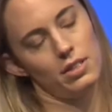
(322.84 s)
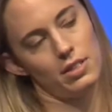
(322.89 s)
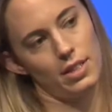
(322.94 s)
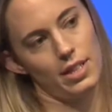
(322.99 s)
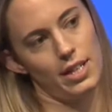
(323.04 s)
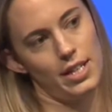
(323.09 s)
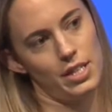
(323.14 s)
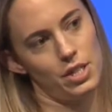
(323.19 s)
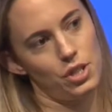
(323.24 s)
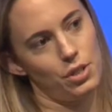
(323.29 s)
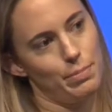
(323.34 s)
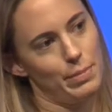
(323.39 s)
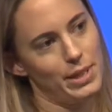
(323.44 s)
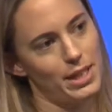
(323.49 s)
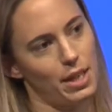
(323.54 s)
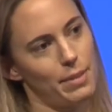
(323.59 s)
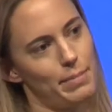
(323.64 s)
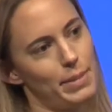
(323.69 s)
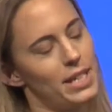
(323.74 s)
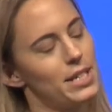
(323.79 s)
/
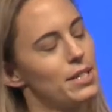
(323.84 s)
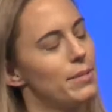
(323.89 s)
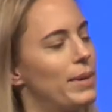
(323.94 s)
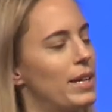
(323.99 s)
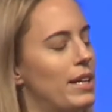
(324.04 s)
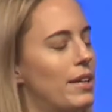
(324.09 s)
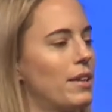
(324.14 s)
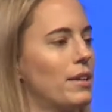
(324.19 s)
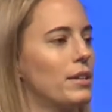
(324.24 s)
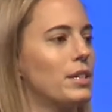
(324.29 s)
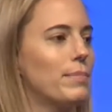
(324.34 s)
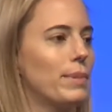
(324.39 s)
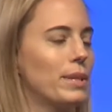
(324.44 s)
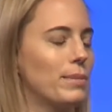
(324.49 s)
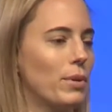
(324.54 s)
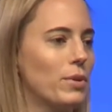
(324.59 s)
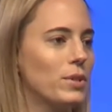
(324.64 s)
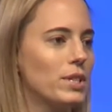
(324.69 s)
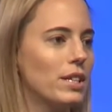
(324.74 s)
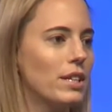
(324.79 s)
mixed methods, but
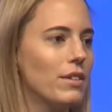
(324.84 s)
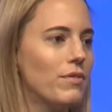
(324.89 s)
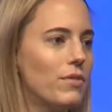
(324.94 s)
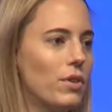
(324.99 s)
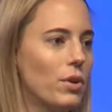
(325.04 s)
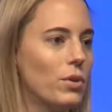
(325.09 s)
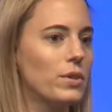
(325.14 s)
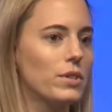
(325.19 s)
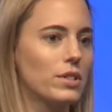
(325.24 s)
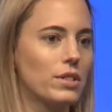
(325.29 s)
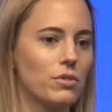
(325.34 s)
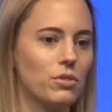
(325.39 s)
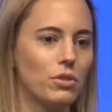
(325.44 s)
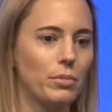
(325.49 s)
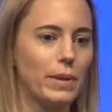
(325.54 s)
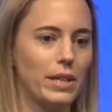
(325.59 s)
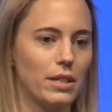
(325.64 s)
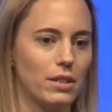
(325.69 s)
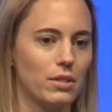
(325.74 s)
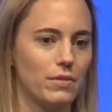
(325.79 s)
mostly focus
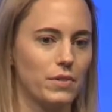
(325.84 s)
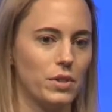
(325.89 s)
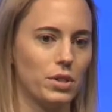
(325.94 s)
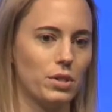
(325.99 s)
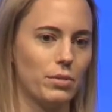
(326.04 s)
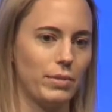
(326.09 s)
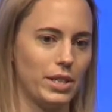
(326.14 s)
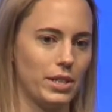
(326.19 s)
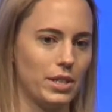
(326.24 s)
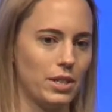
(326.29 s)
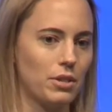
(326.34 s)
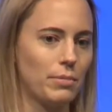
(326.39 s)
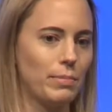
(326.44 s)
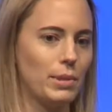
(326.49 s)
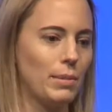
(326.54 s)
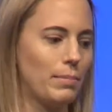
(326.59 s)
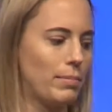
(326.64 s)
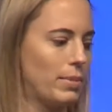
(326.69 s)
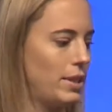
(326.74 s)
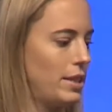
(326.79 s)
group interviews with young
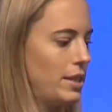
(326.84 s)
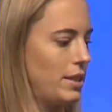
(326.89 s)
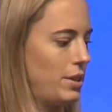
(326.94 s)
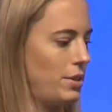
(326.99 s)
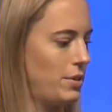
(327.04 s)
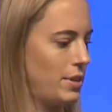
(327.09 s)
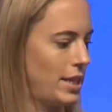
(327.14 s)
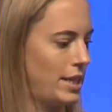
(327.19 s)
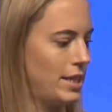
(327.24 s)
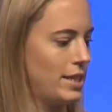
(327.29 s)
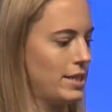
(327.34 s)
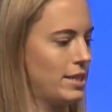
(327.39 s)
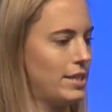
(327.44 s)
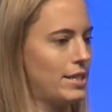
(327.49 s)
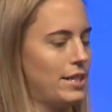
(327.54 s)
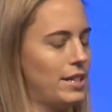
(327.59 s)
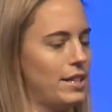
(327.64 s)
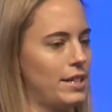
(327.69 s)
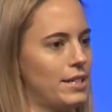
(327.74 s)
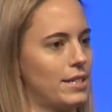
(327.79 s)
people in the United
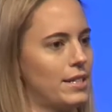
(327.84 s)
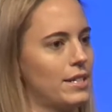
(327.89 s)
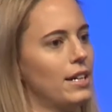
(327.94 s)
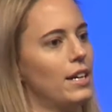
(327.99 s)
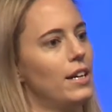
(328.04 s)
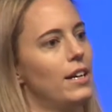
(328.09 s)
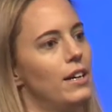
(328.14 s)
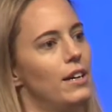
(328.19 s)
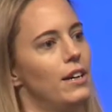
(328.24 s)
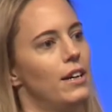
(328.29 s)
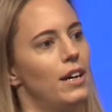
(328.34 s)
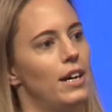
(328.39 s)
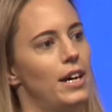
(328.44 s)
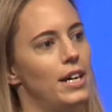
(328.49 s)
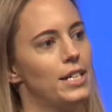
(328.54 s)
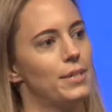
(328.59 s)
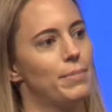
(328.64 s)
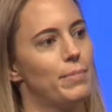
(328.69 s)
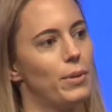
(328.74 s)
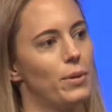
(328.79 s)
States. I
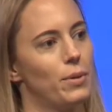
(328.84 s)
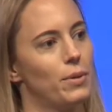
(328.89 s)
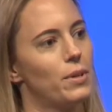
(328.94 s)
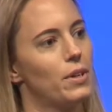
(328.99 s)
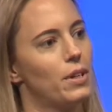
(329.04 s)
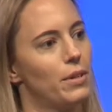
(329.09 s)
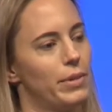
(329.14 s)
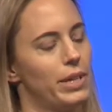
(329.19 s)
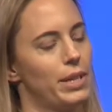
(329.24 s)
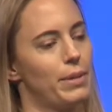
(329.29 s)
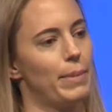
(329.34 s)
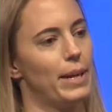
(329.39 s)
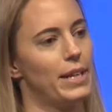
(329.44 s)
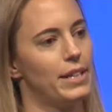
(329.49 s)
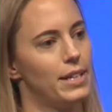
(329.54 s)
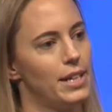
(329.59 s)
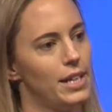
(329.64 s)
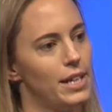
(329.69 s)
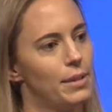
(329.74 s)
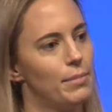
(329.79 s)
spoke with my
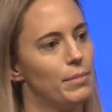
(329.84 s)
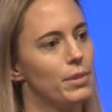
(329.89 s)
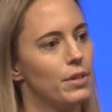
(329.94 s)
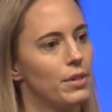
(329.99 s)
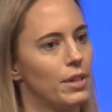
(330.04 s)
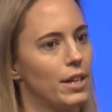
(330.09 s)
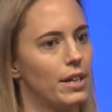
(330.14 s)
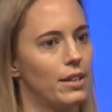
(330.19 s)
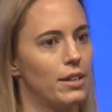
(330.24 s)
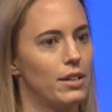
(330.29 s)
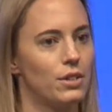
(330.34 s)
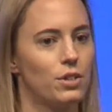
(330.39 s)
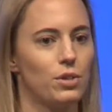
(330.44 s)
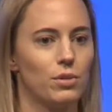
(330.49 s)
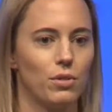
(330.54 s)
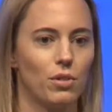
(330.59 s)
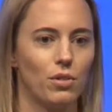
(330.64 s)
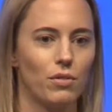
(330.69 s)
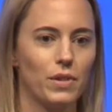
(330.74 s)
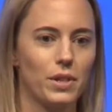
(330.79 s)
team together
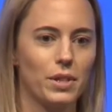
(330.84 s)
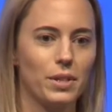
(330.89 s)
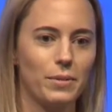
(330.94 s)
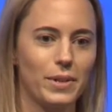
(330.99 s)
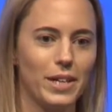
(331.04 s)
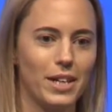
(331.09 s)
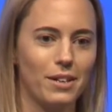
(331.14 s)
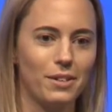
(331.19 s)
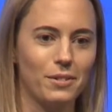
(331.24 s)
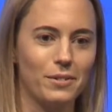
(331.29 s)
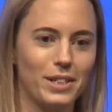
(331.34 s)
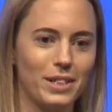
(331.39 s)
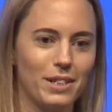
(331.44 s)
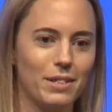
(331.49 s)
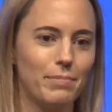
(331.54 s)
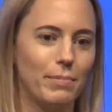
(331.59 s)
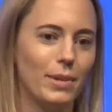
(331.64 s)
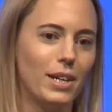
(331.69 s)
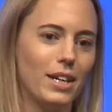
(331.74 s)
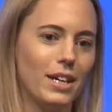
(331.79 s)
to over 300
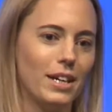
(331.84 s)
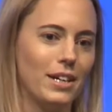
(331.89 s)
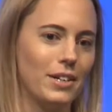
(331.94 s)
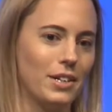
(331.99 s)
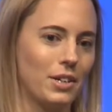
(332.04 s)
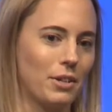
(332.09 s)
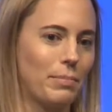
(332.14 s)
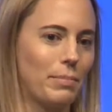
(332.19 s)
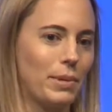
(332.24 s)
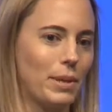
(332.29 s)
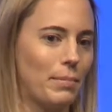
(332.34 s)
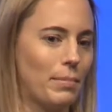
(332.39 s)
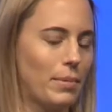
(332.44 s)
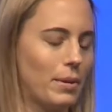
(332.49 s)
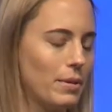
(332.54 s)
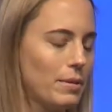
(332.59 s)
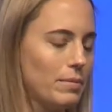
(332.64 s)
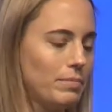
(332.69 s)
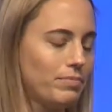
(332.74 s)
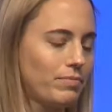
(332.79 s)
young
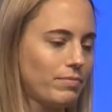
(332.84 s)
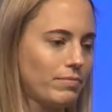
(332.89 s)
people.